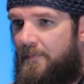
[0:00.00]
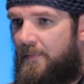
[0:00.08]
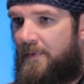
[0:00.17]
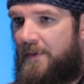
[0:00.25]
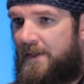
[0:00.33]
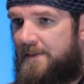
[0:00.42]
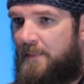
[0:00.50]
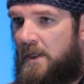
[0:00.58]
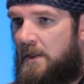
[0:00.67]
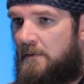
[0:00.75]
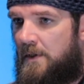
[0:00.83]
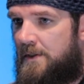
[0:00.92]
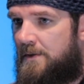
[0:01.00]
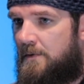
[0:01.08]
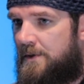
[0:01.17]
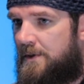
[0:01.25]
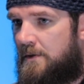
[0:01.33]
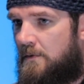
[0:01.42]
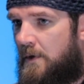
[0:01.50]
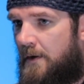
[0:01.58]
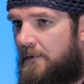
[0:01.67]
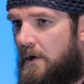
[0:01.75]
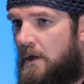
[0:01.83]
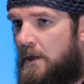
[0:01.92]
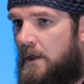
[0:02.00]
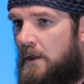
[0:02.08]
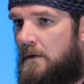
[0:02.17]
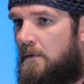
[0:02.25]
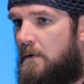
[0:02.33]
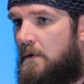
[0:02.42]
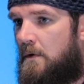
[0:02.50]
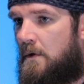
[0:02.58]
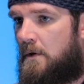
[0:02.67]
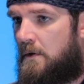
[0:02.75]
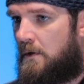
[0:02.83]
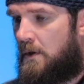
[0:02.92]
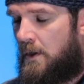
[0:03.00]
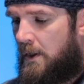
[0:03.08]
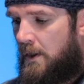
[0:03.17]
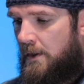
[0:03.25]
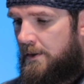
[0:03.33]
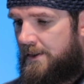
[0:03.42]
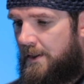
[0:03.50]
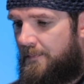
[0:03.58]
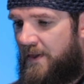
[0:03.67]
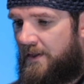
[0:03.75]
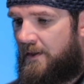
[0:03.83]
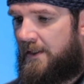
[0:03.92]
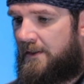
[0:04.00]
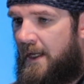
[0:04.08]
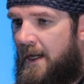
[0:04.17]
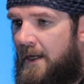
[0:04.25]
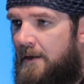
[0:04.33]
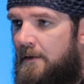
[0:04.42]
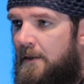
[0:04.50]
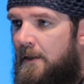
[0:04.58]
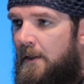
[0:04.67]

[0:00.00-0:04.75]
this many resources or whatever on it or something like that